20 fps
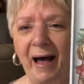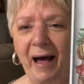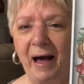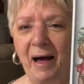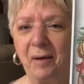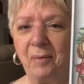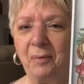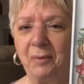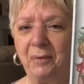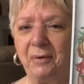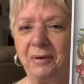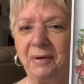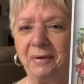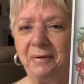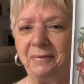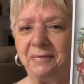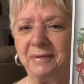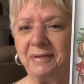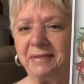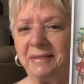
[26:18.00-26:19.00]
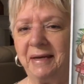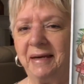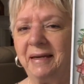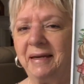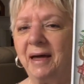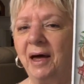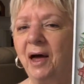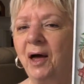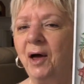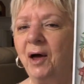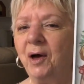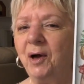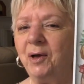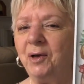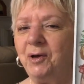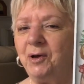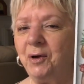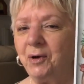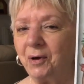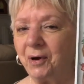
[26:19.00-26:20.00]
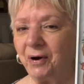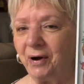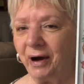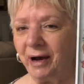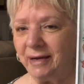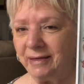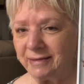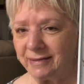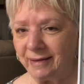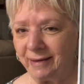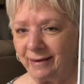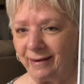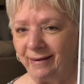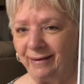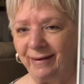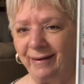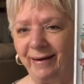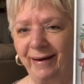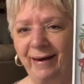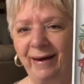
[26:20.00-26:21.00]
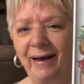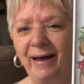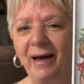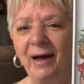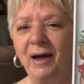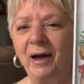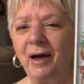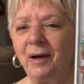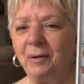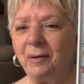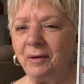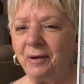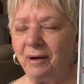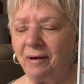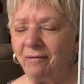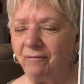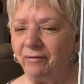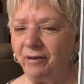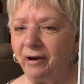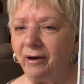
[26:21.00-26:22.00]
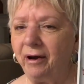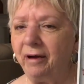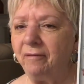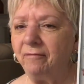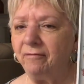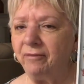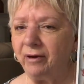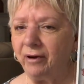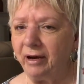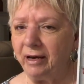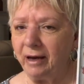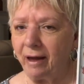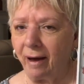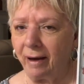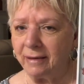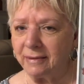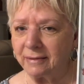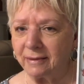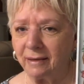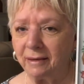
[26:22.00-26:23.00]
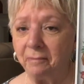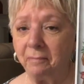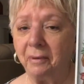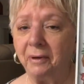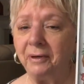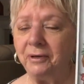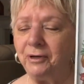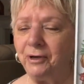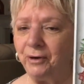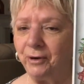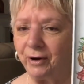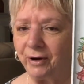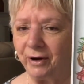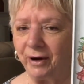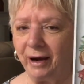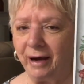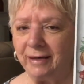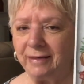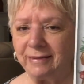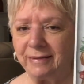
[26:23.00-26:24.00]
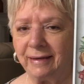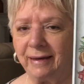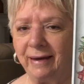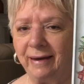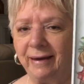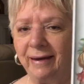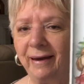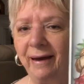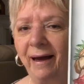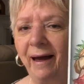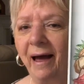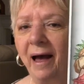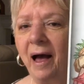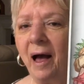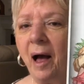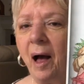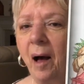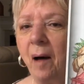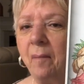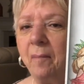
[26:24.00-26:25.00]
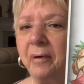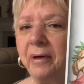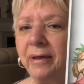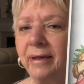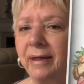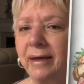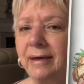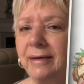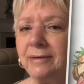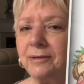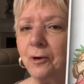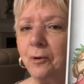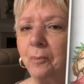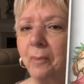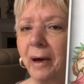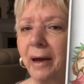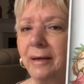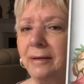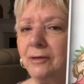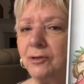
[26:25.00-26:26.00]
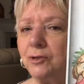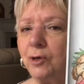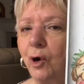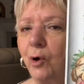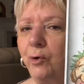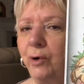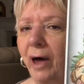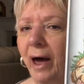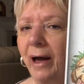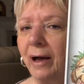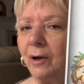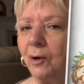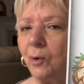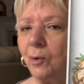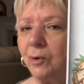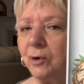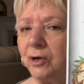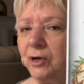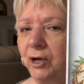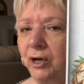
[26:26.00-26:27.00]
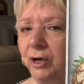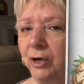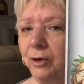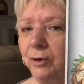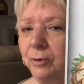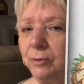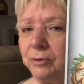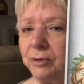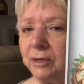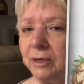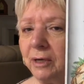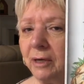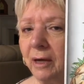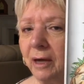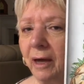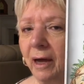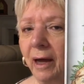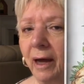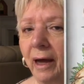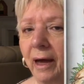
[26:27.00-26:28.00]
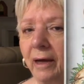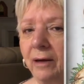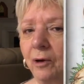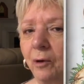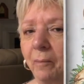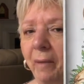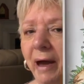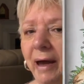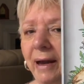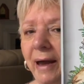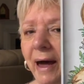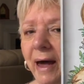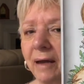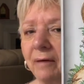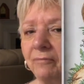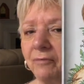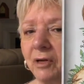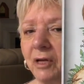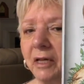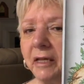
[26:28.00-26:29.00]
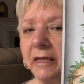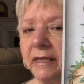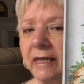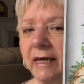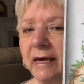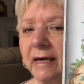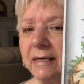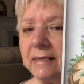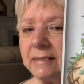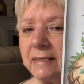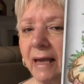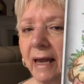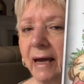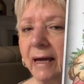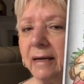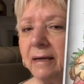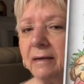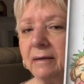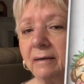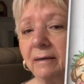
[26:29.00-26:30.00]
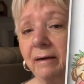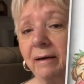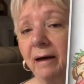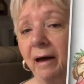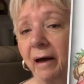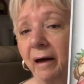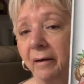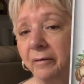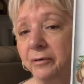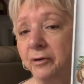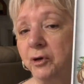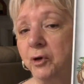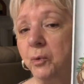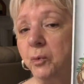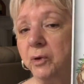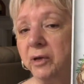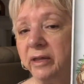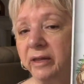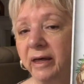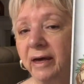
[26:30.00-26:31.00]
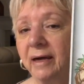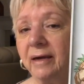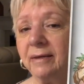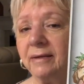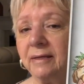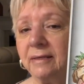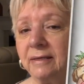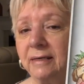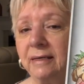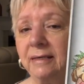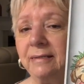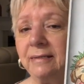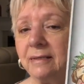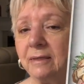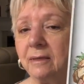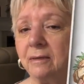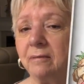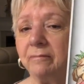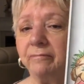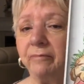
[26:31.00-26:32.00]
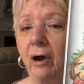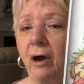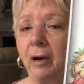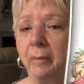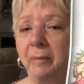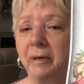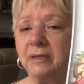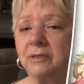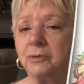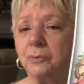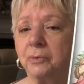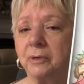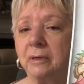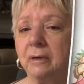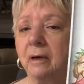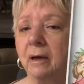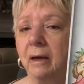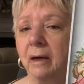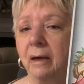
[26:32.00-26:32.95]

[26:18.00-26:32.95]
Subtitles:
I would have said, you're crazy. Very, very nicely, but you're crazy. But these are made so daggone cute, and they're made out of little things like you would think that these little varmints would